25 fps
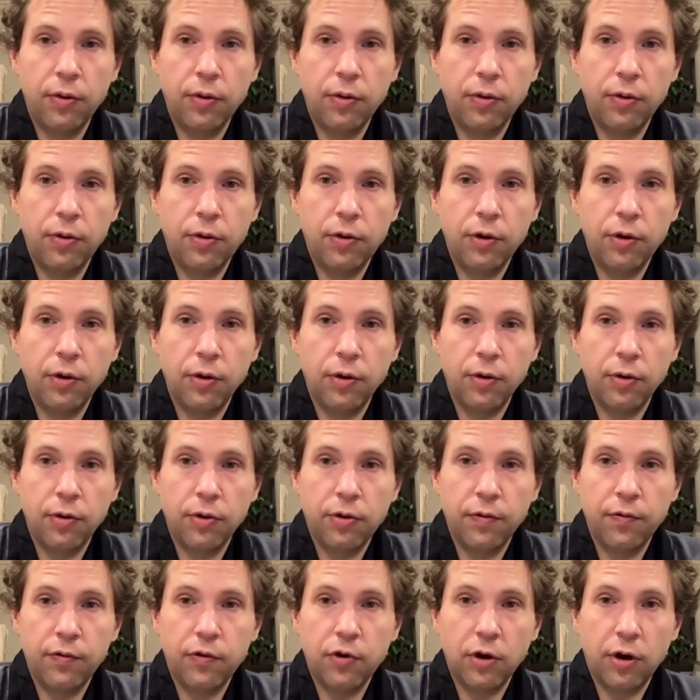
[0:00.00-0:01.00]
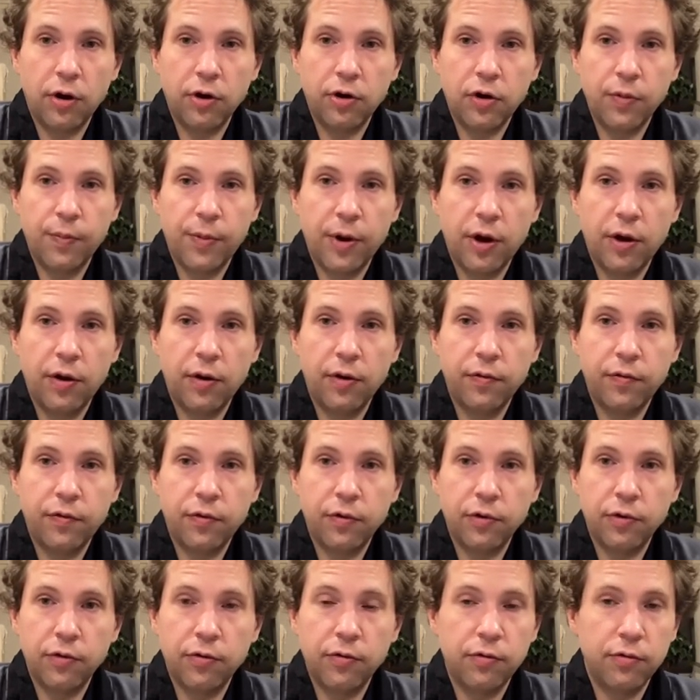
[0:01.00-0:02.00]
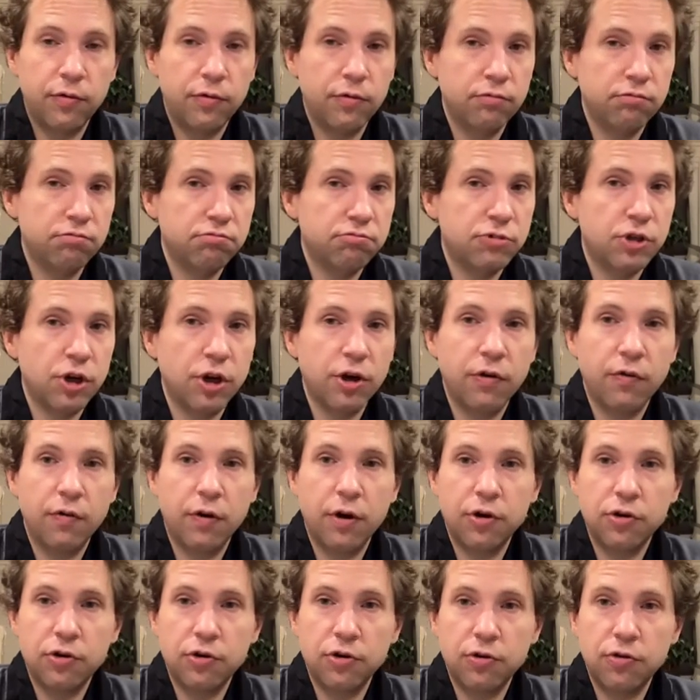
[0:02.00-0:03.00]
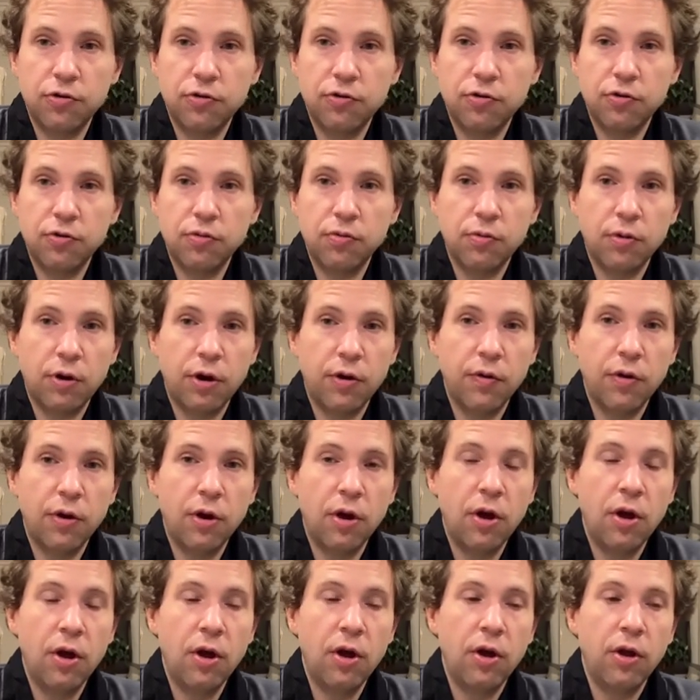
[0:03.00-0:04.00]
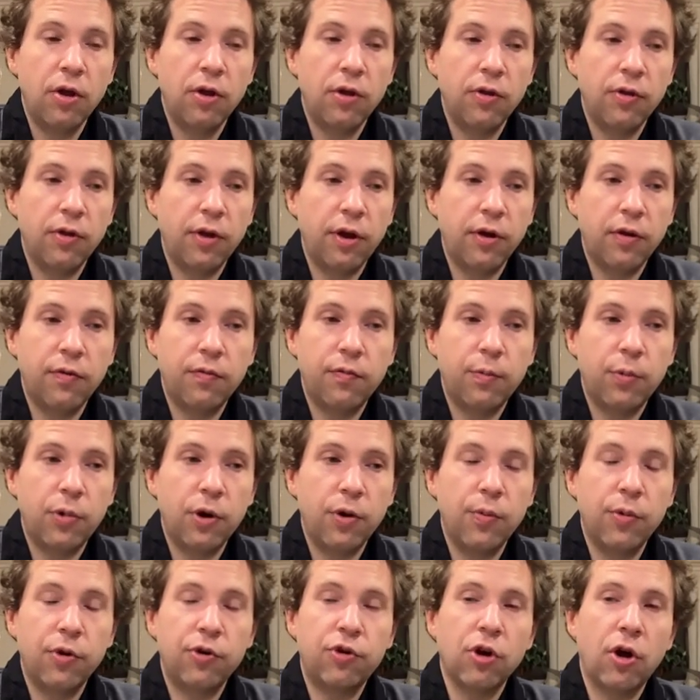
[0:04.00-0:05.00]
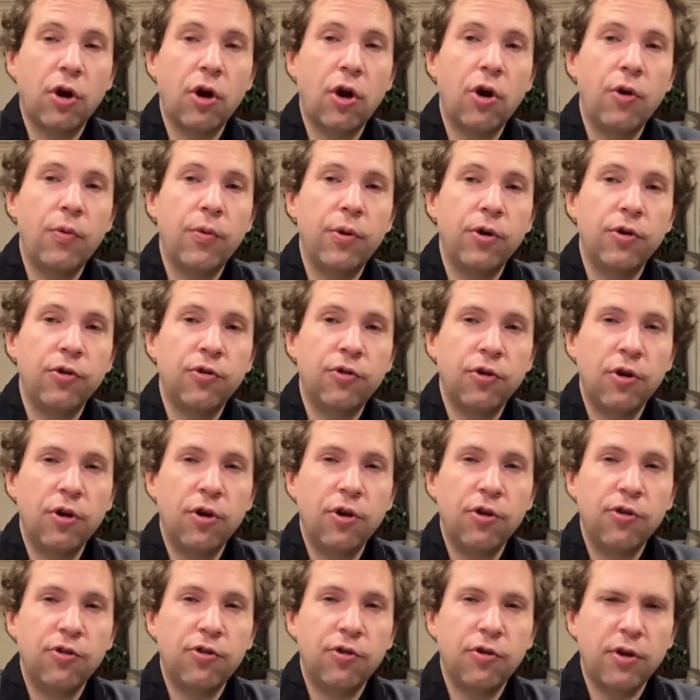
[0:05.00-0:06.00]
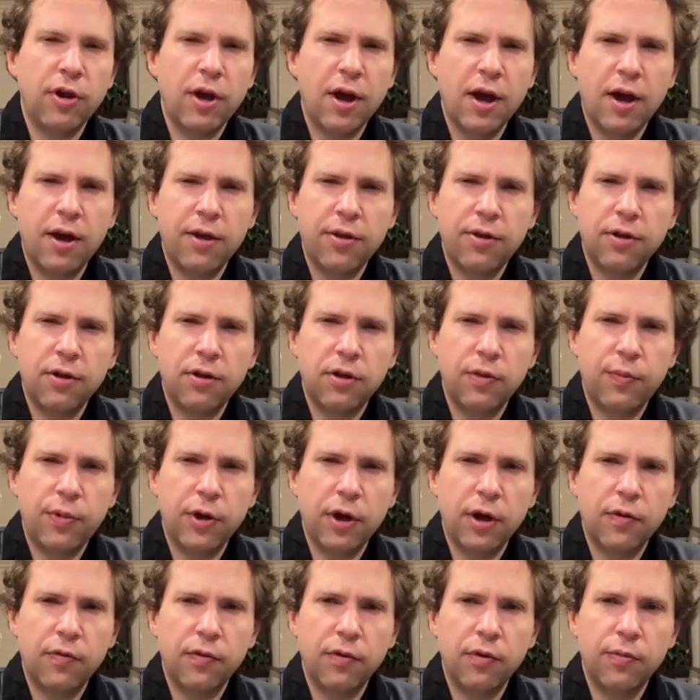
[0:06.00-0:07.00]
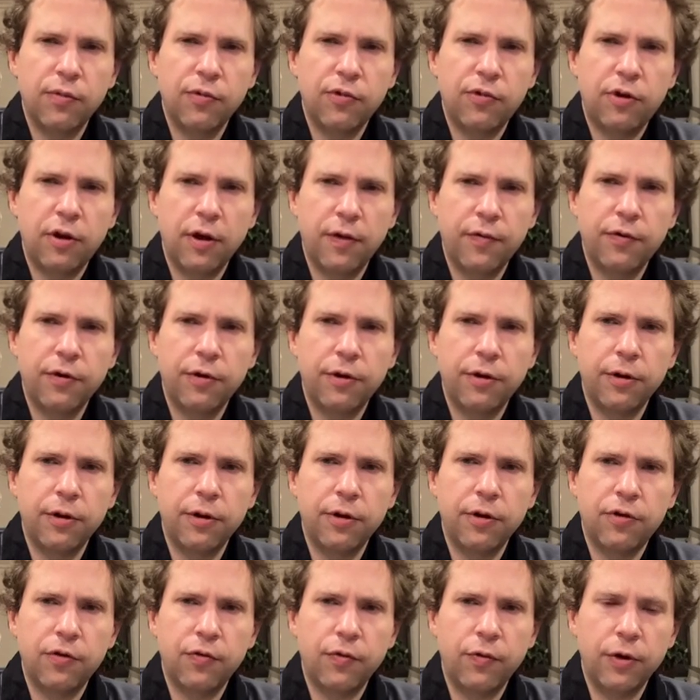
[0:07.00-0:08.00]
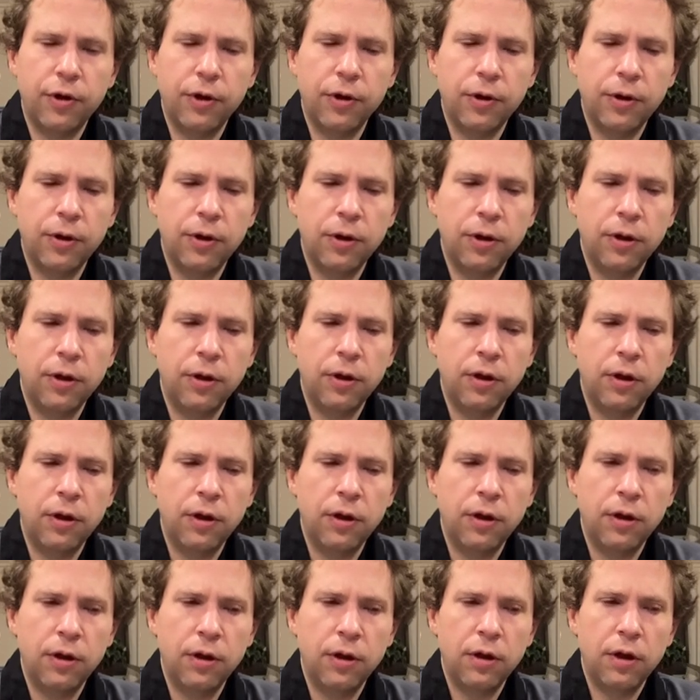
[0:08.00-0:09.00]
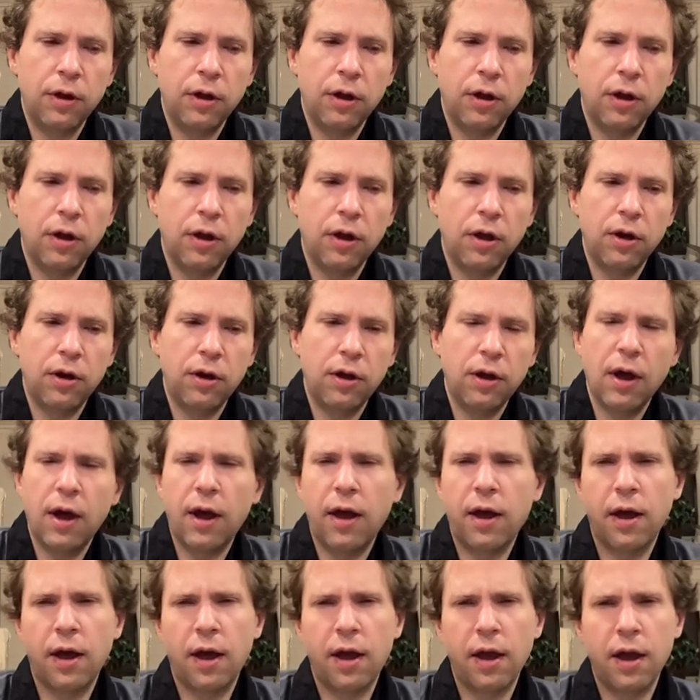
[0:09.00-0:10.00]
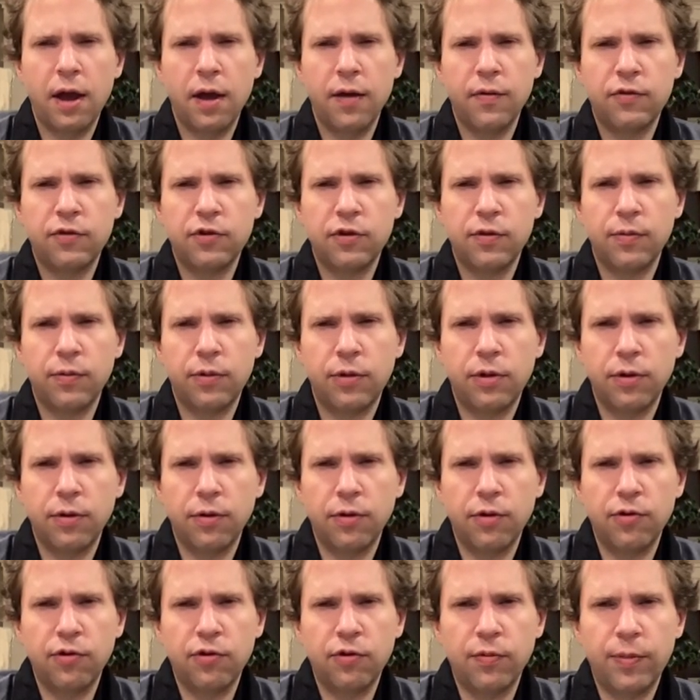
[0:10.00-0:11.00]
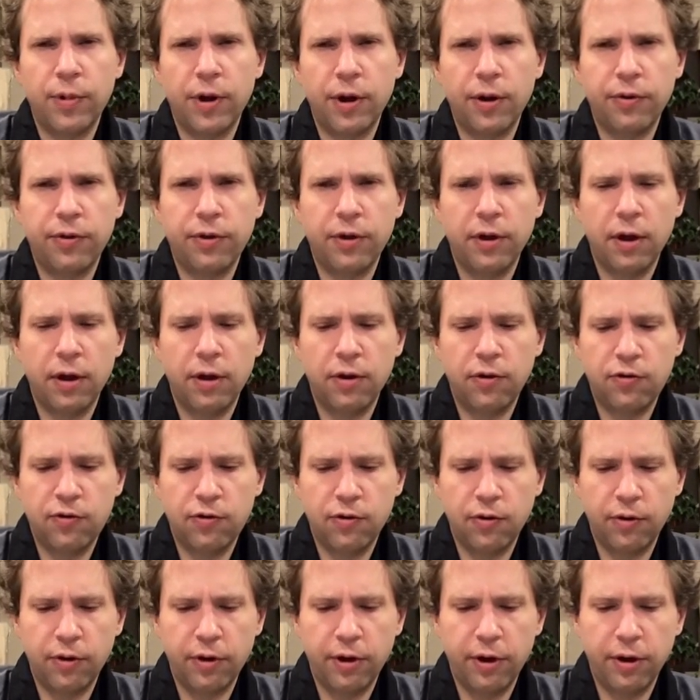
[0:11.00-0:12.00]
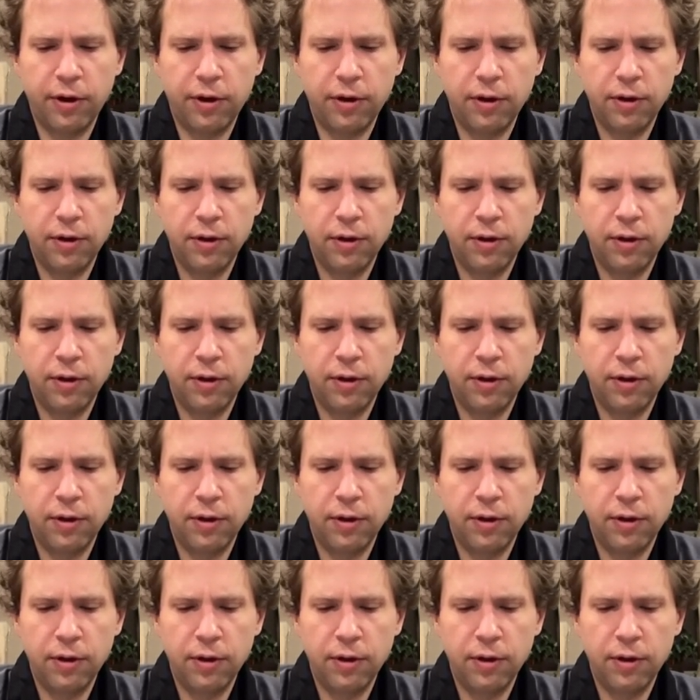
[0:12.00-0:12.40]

the earth have talked about for generations or whatever like pretty much always so yeah i think the back rooms definitely it's real and yeah I, I have some theories about that so like